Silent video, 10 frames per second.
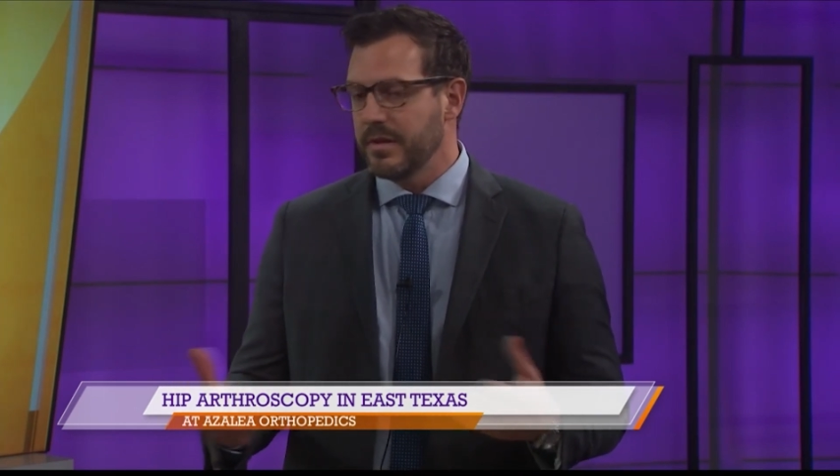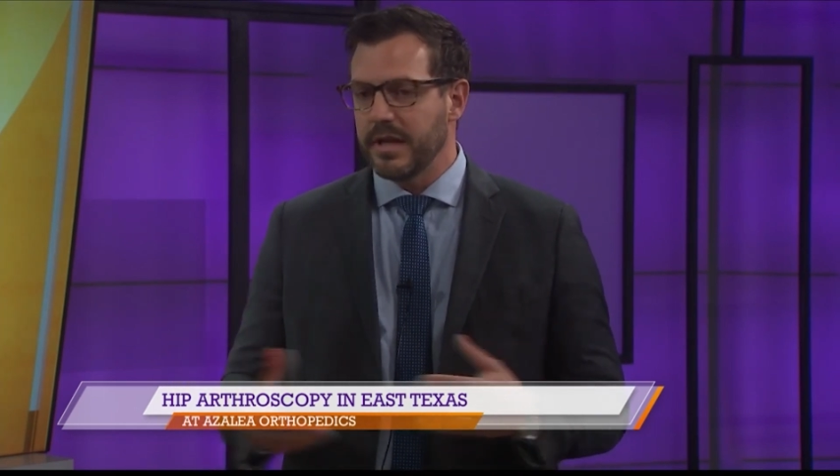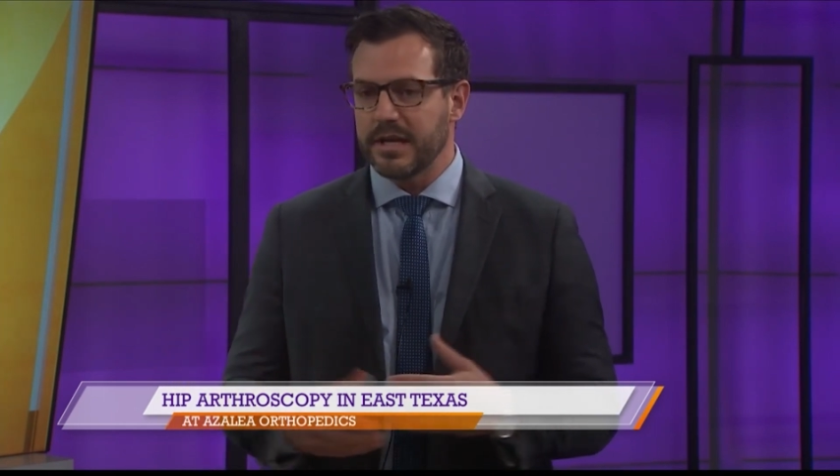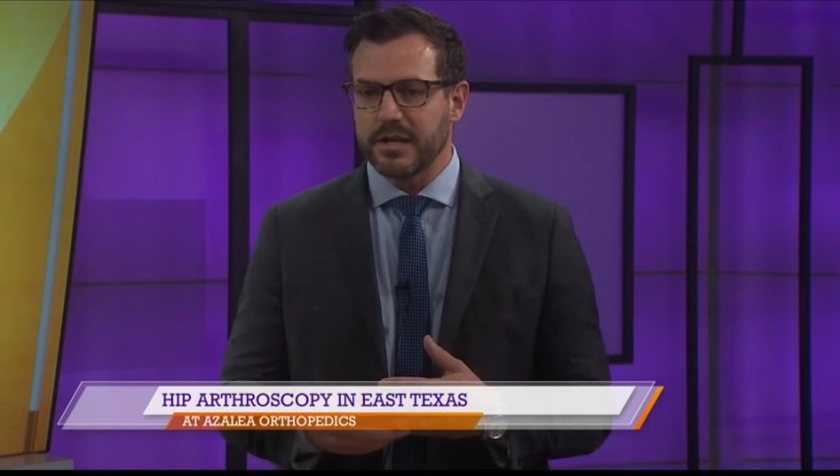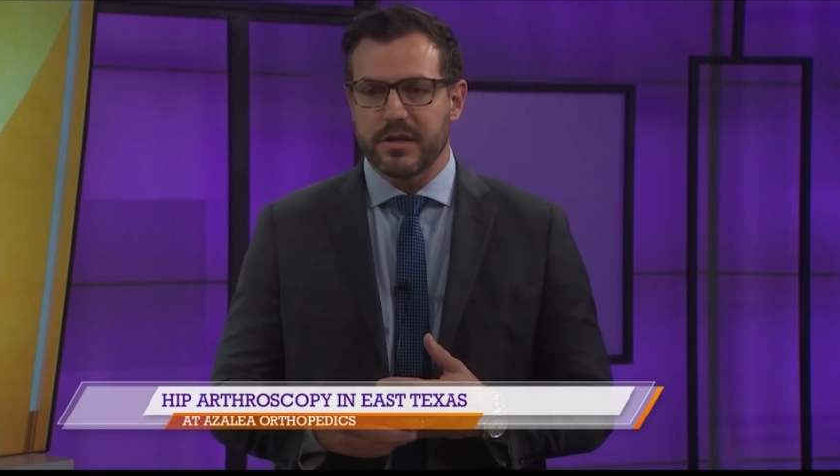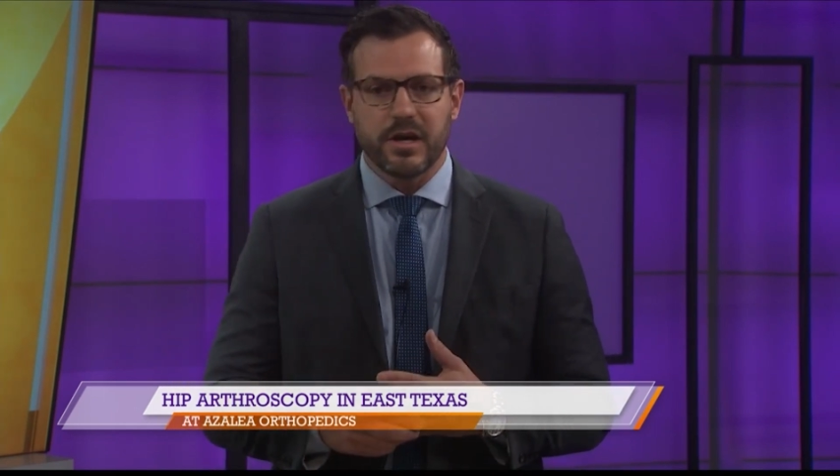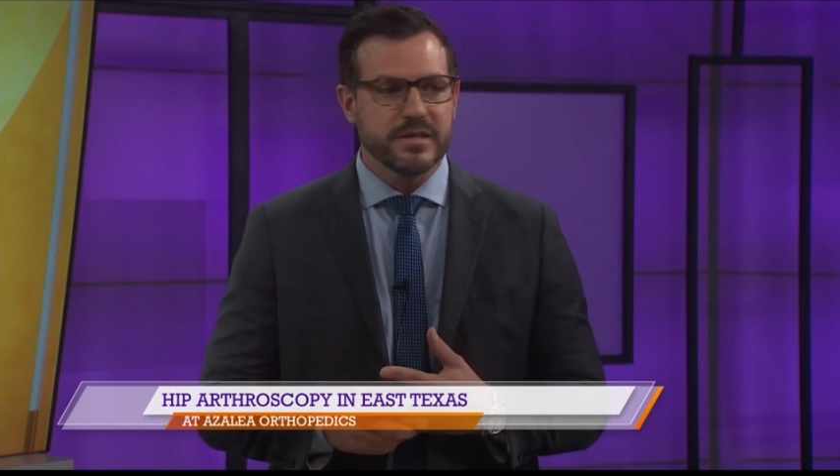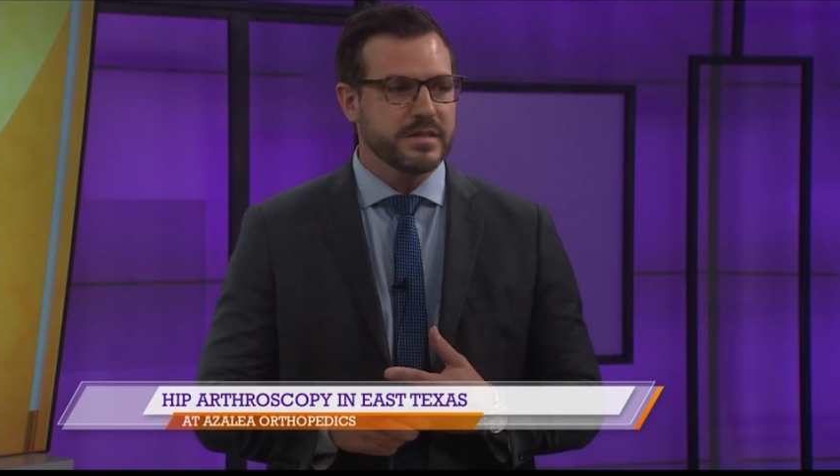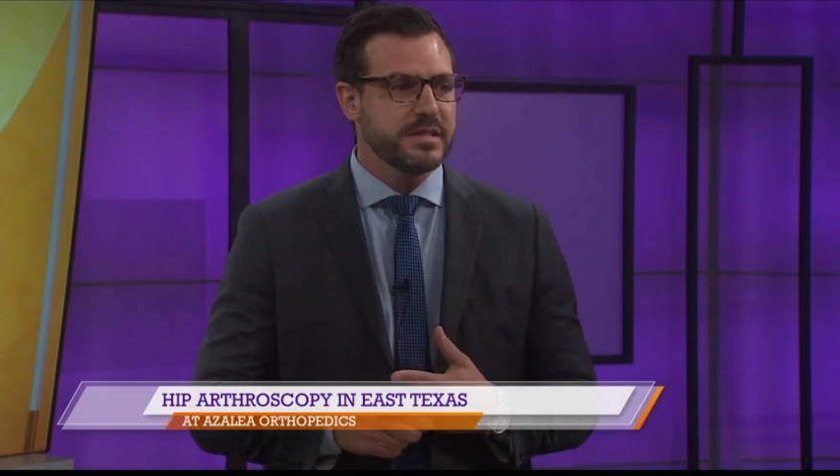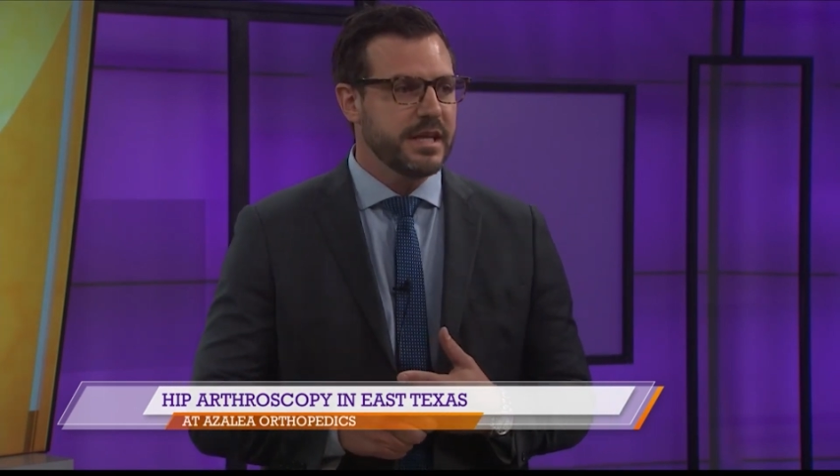that can
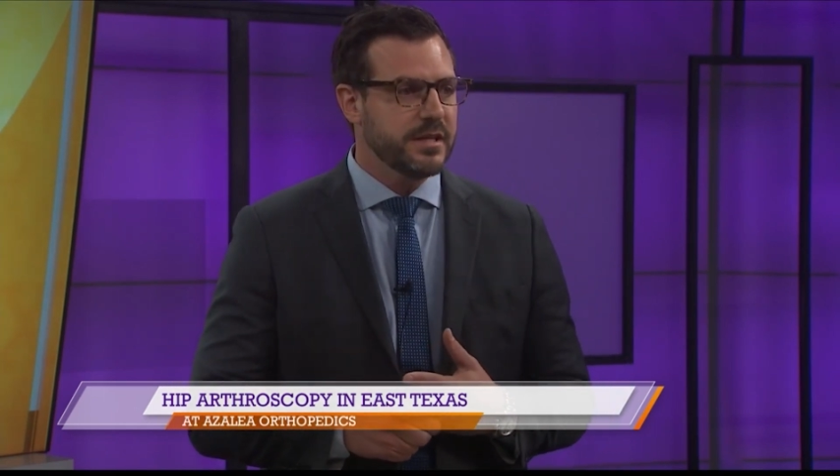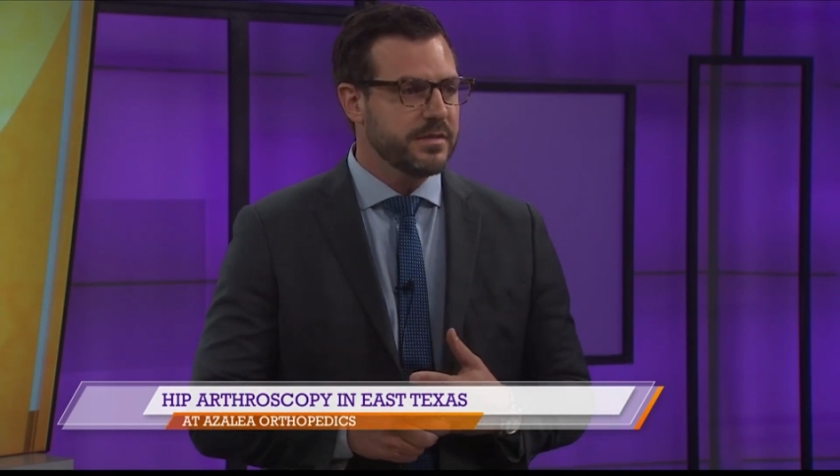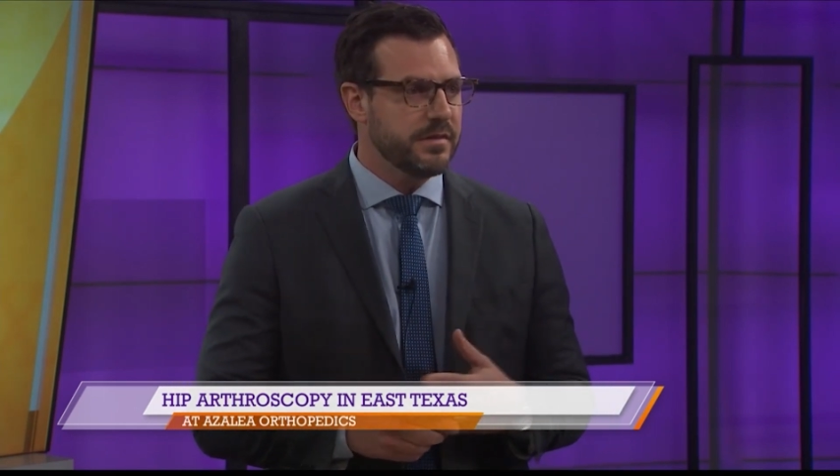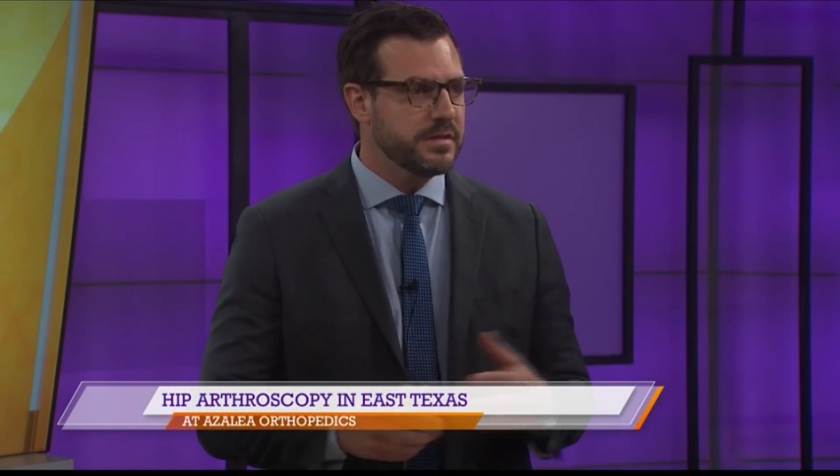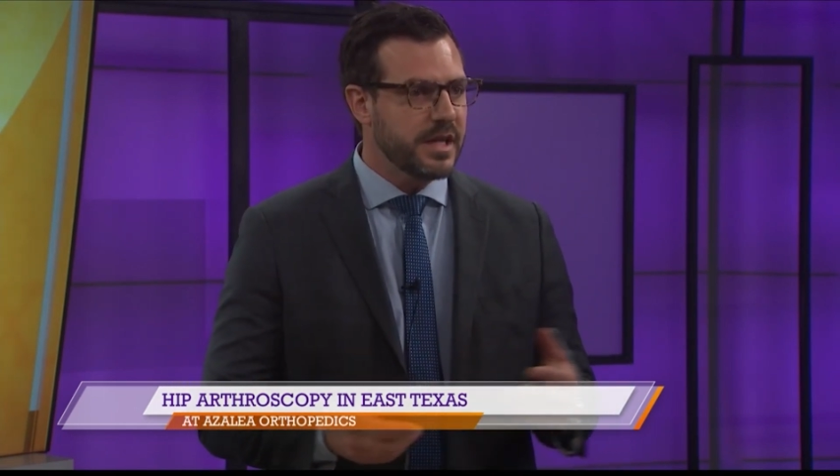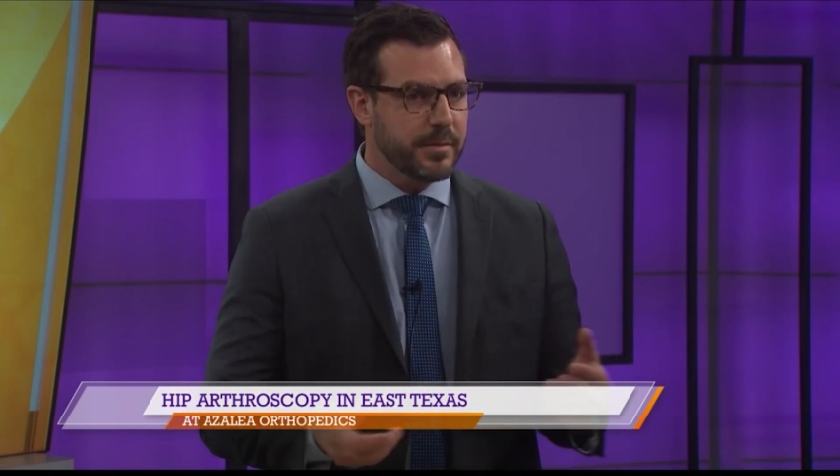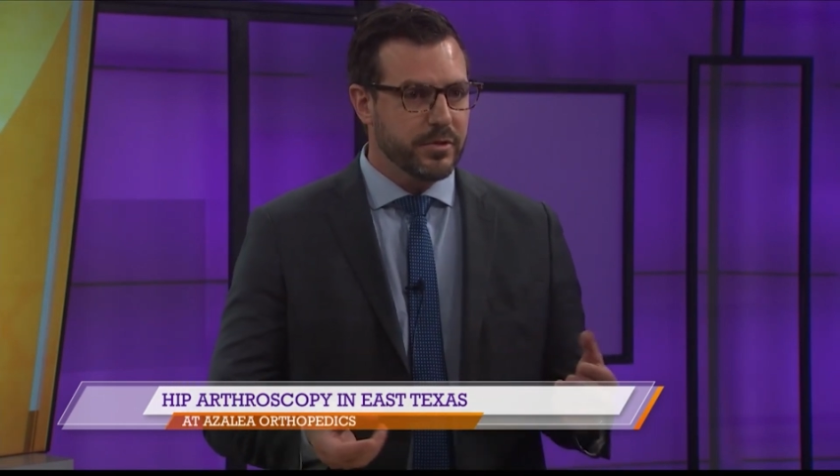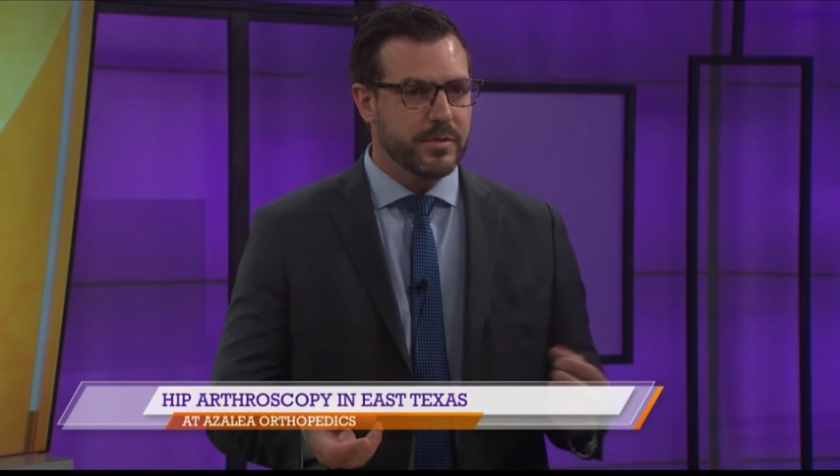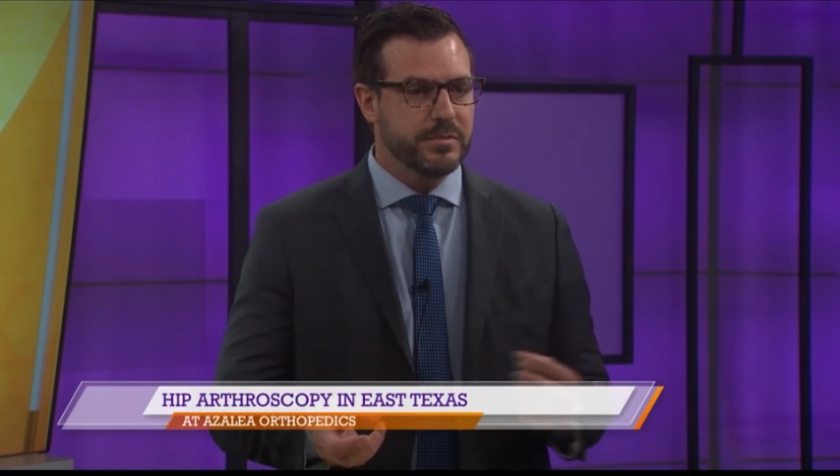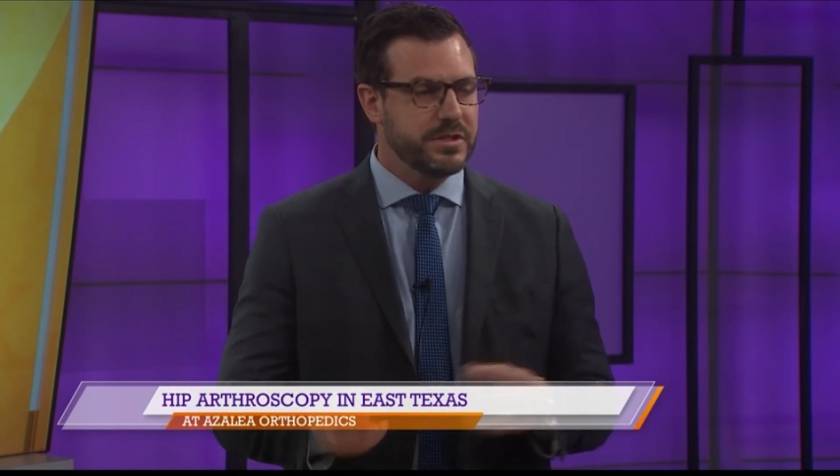cause a tear of the labrum,